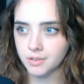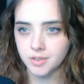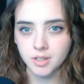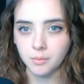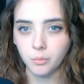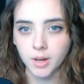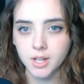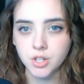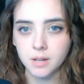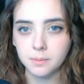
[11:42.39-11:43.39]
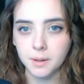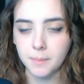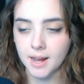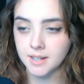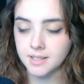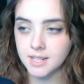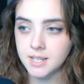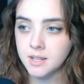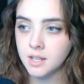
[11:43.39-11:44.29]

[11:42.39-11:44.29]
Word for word: in some way, shape, capacity,